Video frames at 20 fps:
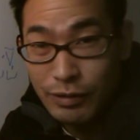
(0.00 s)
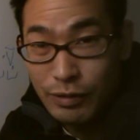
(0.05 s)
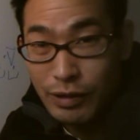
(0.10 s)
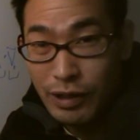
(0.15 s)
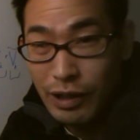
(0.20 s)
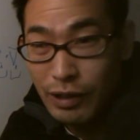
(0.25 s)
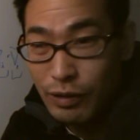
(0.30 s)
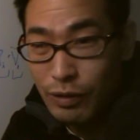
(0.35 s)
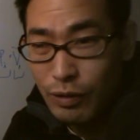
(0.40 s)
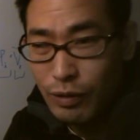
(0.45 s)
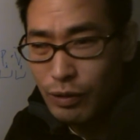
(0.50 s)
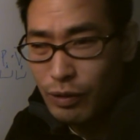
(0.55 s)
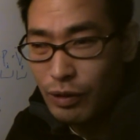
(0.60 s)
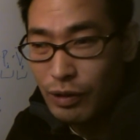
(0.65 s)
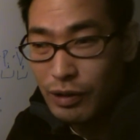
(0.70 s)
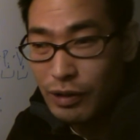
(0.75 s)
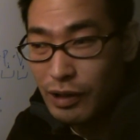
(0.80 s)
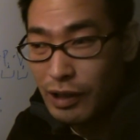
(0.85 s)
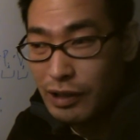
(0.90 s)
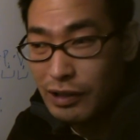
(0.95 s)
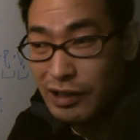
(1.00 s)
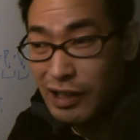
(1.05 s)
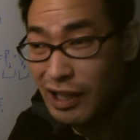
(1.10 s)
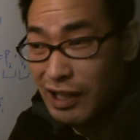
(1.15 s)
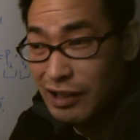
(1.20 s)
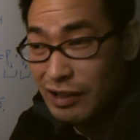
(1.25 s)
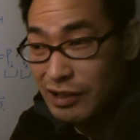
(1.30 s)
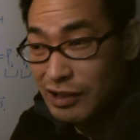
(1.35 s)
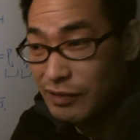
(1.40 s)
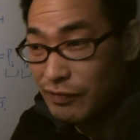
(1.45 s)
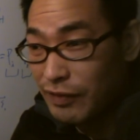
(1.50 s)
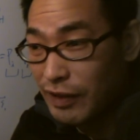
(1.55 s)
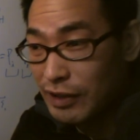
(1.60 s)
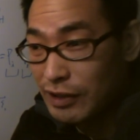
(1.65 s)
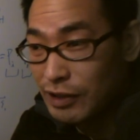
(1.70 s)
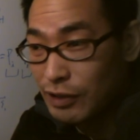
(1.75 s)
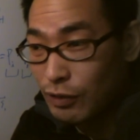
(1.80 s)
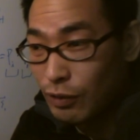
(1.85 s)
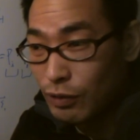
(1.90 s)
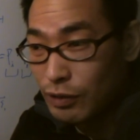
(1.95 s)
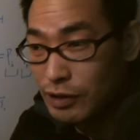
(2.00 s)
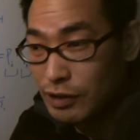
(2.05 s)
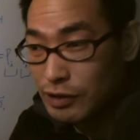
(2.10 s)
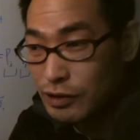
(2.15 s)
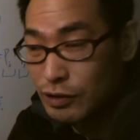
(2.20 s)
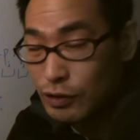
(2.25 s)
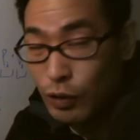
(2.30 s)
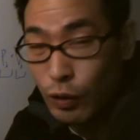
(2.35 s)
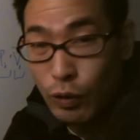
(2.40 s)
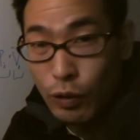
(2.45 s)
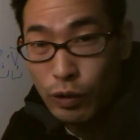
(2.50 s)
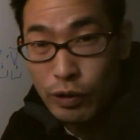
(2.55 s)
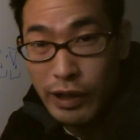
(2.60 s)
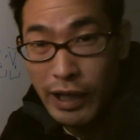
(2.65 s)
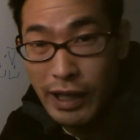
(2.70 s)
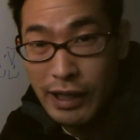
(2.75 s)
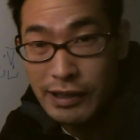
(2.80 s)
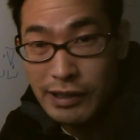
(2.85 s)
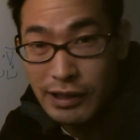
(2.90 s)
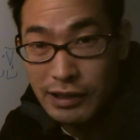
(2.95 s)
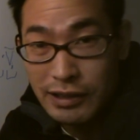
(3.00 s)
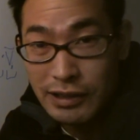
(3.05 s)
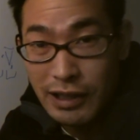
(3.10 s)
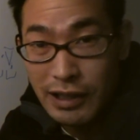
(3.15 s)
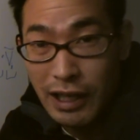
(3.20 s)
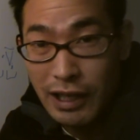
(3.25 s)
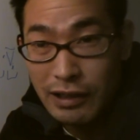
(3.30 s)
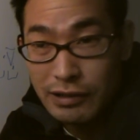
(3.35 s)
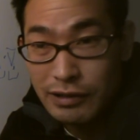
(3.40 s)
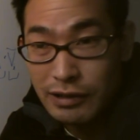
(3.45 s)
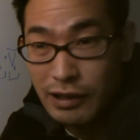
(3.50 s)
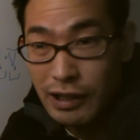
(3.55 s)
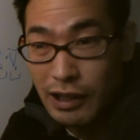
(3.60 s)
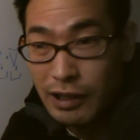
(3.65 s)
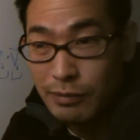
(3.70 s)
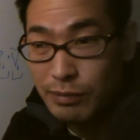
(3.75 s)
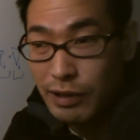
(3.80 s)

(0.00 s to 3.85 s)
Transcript: Okay, and they invented all these solo dancing styles like